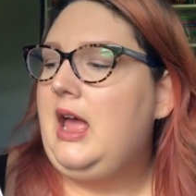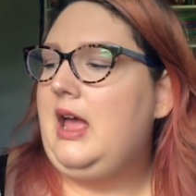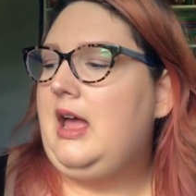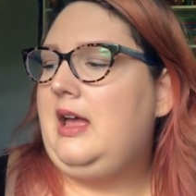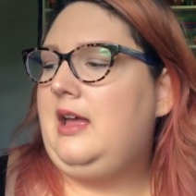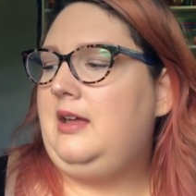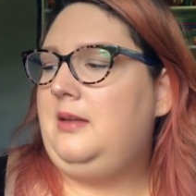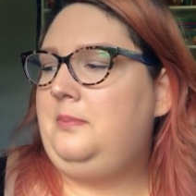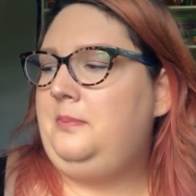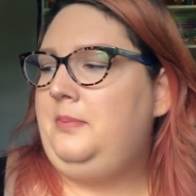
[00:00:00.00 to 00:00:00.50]

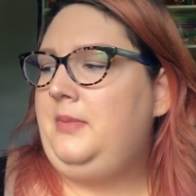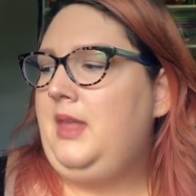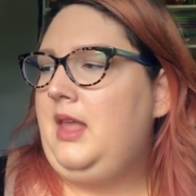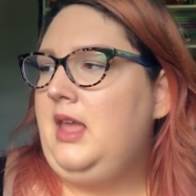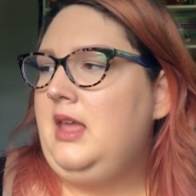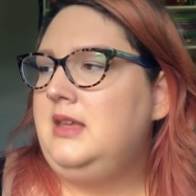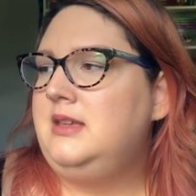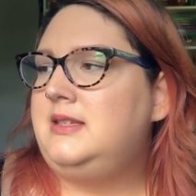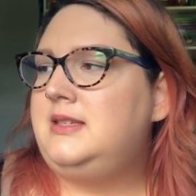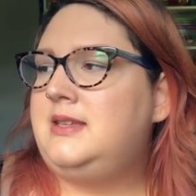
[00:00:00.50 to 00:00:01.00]
Um,
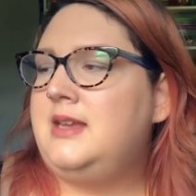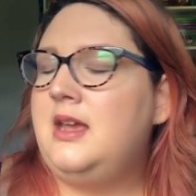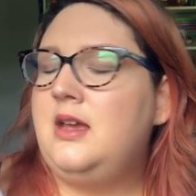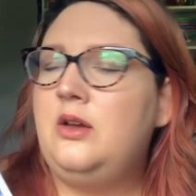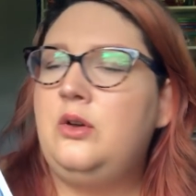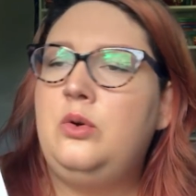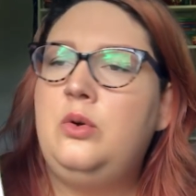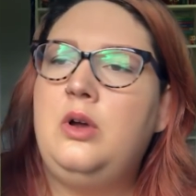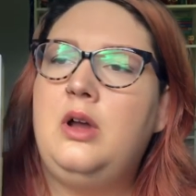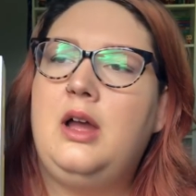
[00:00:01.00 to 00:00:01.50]

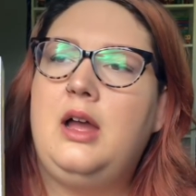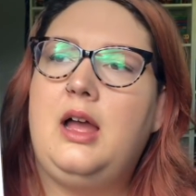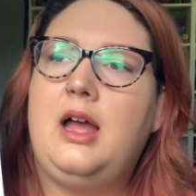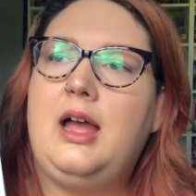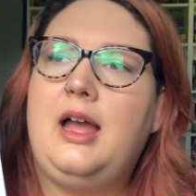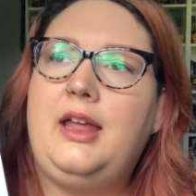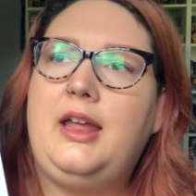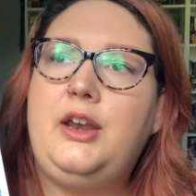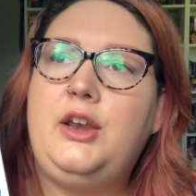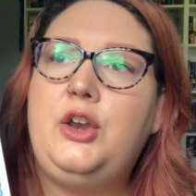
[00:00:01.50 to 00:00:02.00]
so
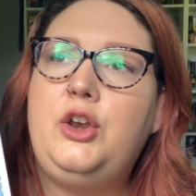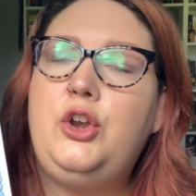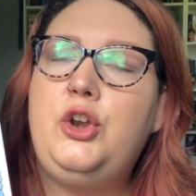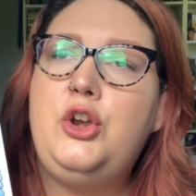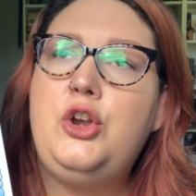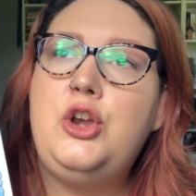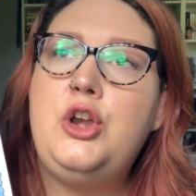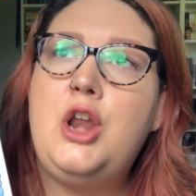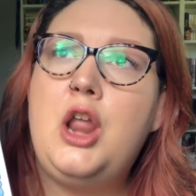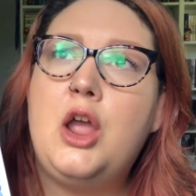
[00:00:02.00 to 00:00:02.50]

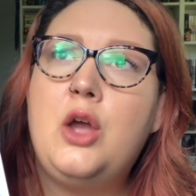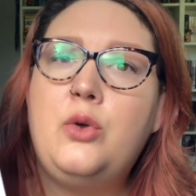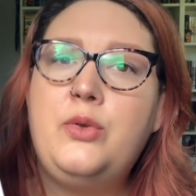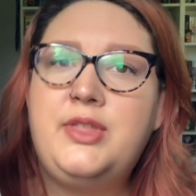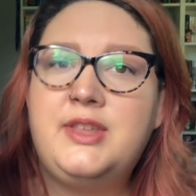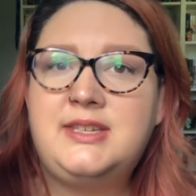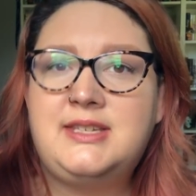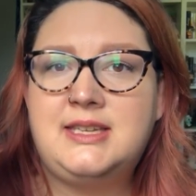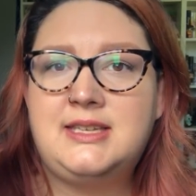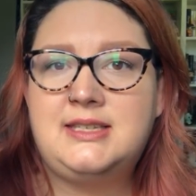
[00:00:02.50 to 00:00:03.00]
no,
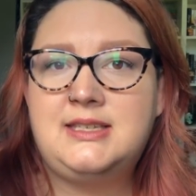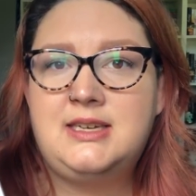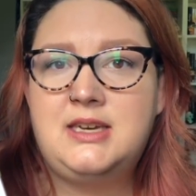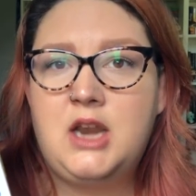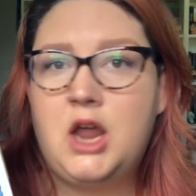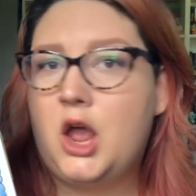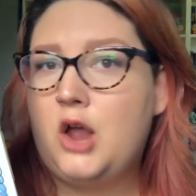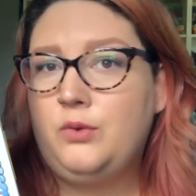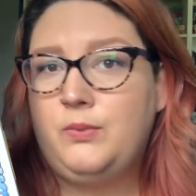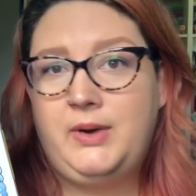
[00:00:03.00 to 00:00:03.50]
this is
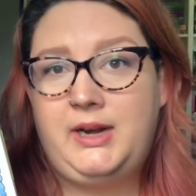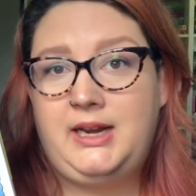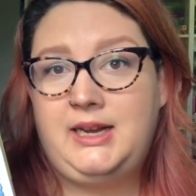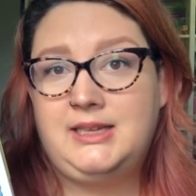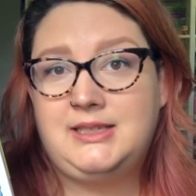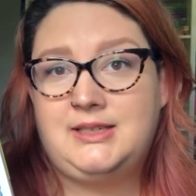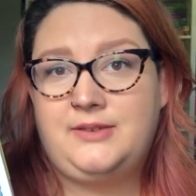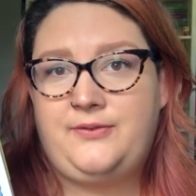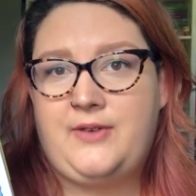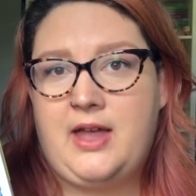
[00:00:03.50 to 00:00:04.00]
not
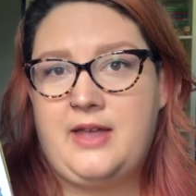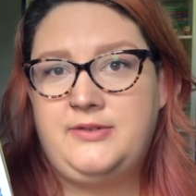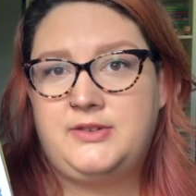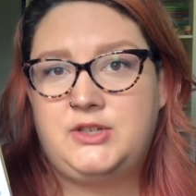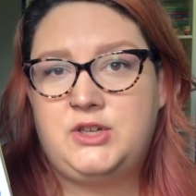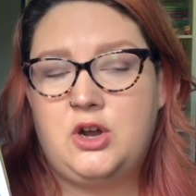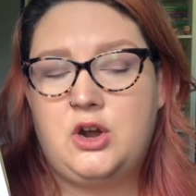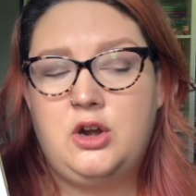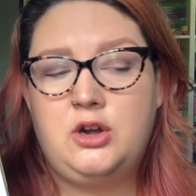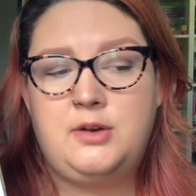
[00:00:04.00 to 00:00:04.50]
reading as a five
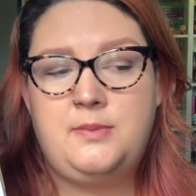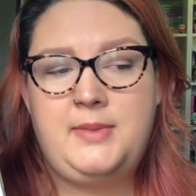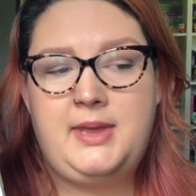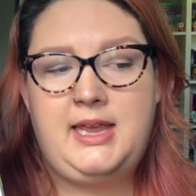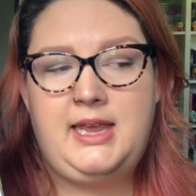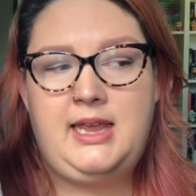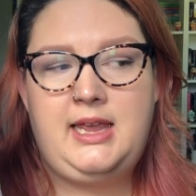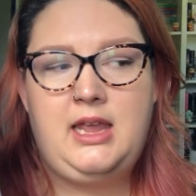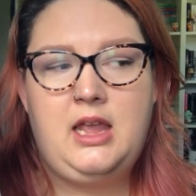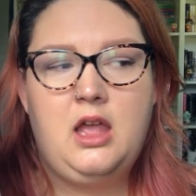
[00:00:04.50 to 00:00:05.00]
star to
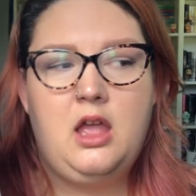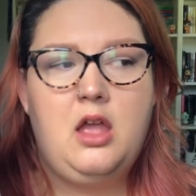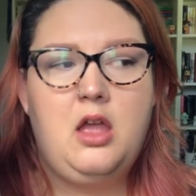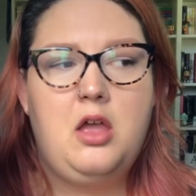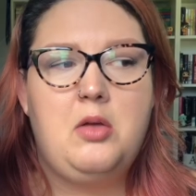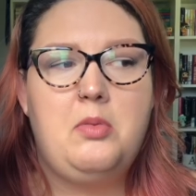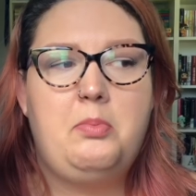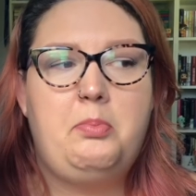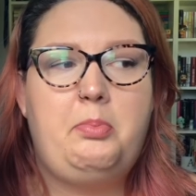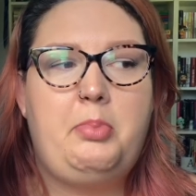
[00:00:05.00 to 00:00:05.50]
me,
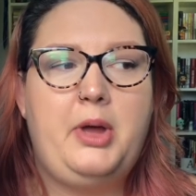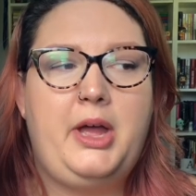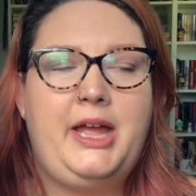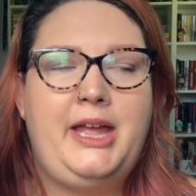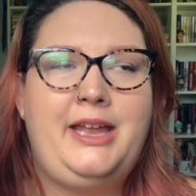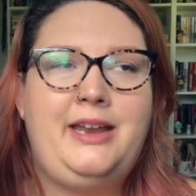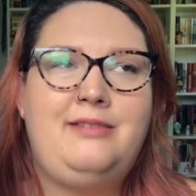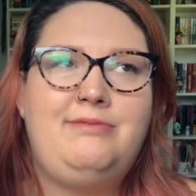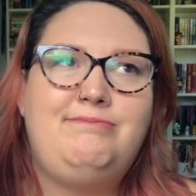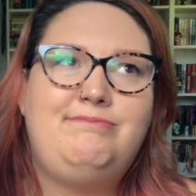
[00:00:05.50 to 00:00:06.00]

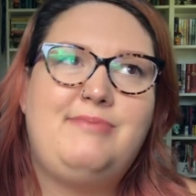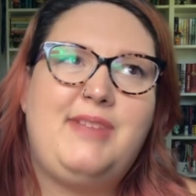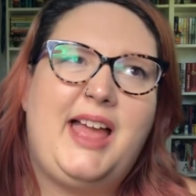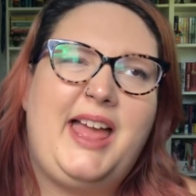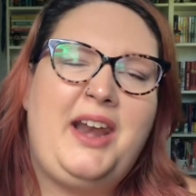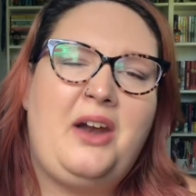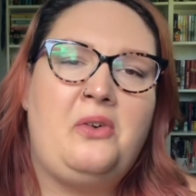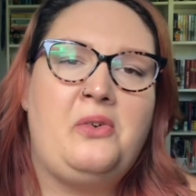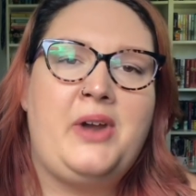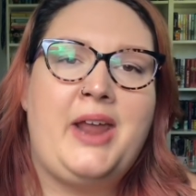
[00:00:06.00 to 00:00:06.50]
but
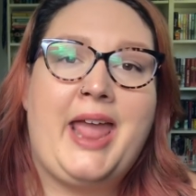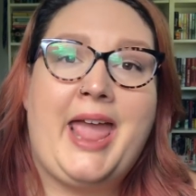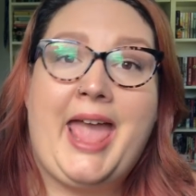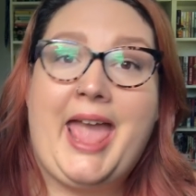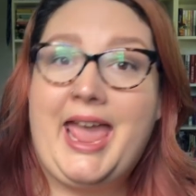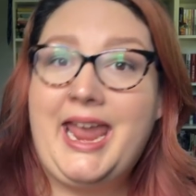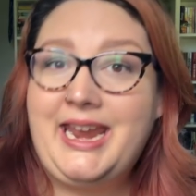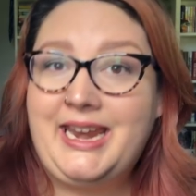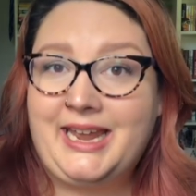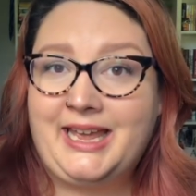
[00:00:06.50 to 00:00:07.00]
I don't
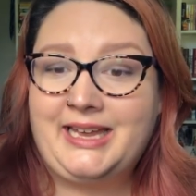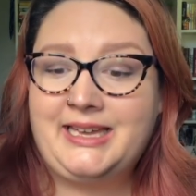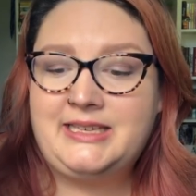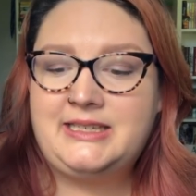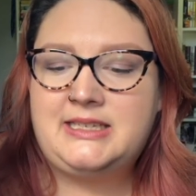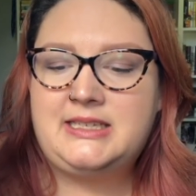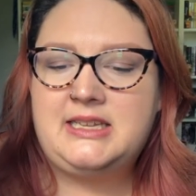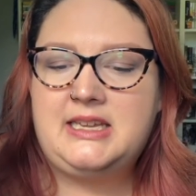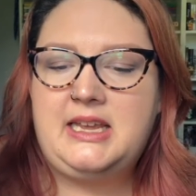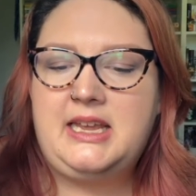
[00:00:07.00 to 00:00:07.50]
hate
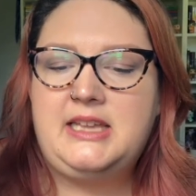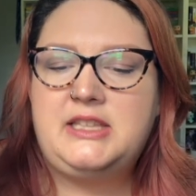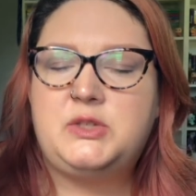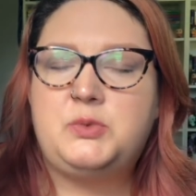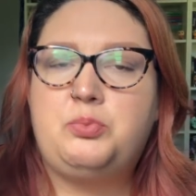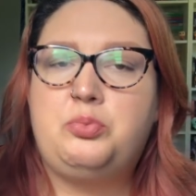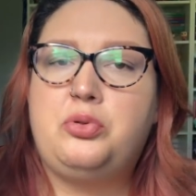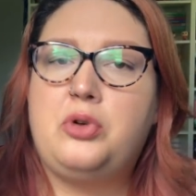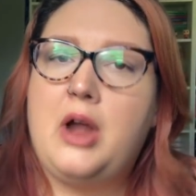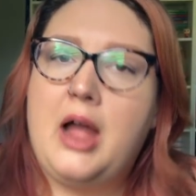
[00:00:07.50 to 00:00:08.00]
it.
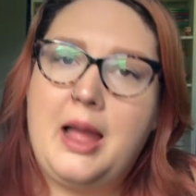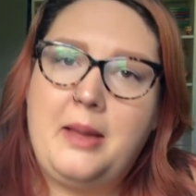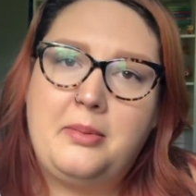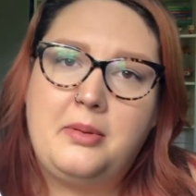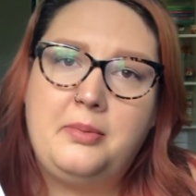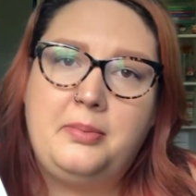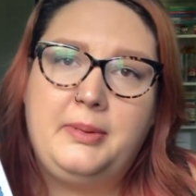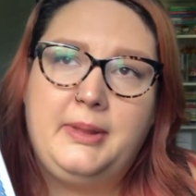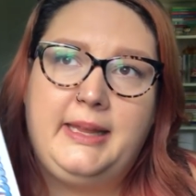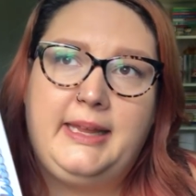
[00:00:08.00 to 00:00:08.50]
It's
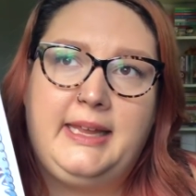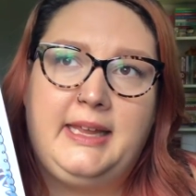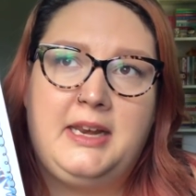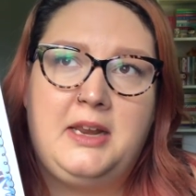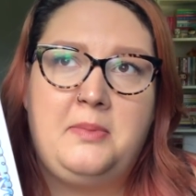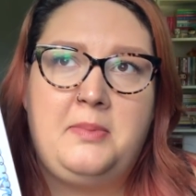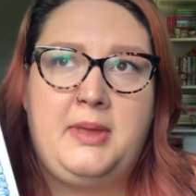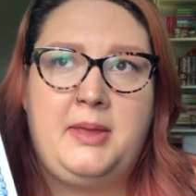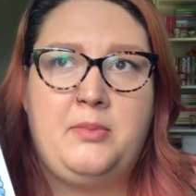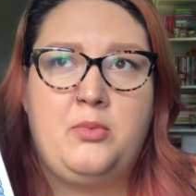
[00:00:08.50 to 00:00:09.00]
probably going
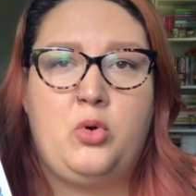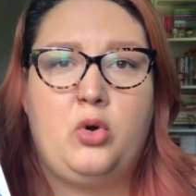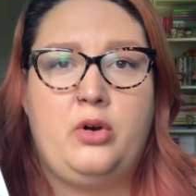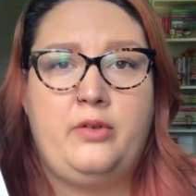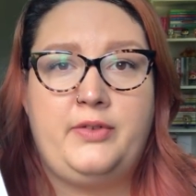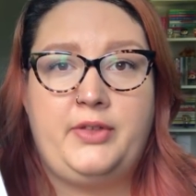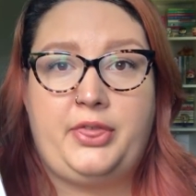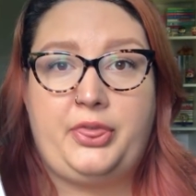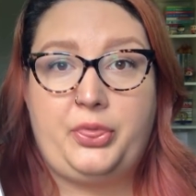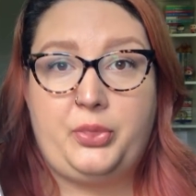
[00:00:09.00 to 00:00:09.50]
to be more
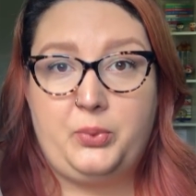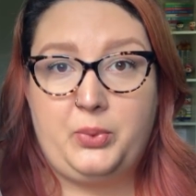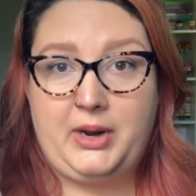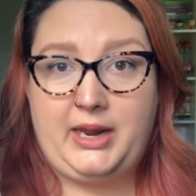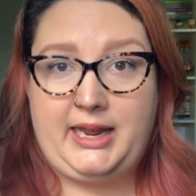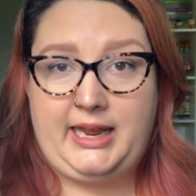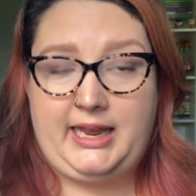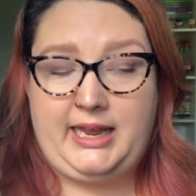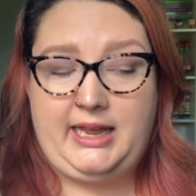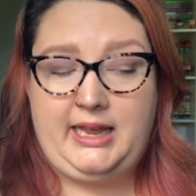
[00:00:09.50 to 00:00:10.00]
of a
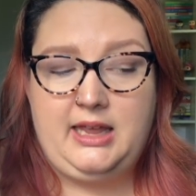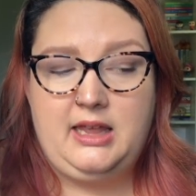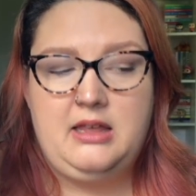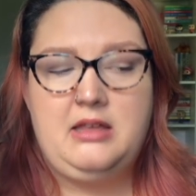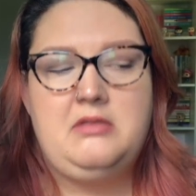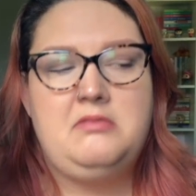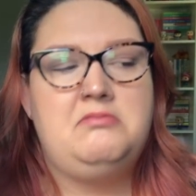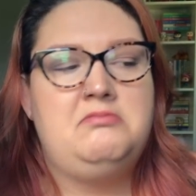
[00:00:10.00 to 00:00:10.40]
three.